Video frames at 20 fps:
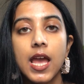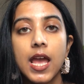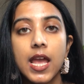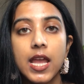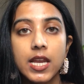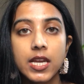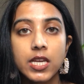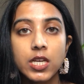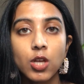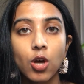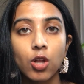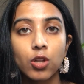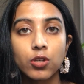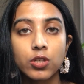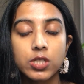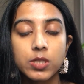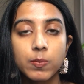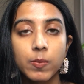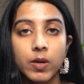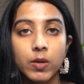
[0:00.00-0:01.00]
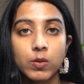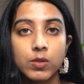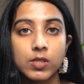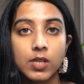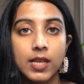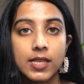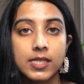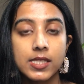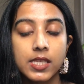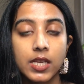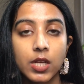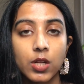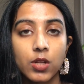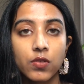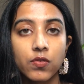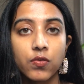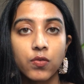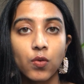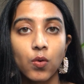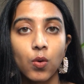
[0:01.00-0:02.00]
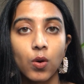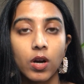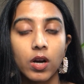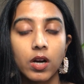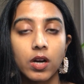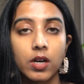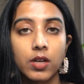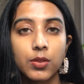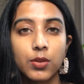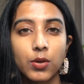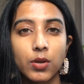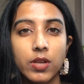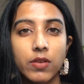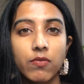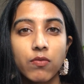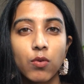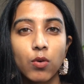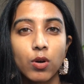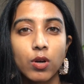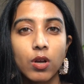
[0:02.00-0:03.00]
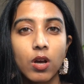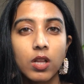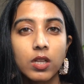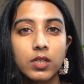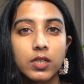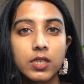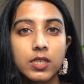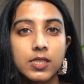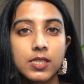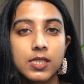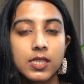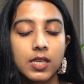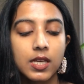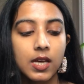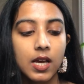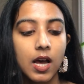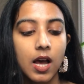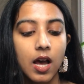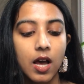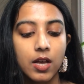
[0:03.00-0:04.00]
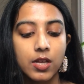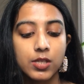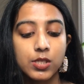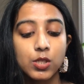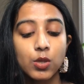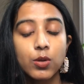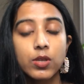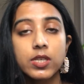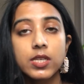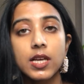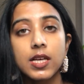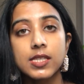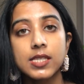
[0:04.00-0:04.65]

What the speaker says: $80, but it was at sale for $34, so it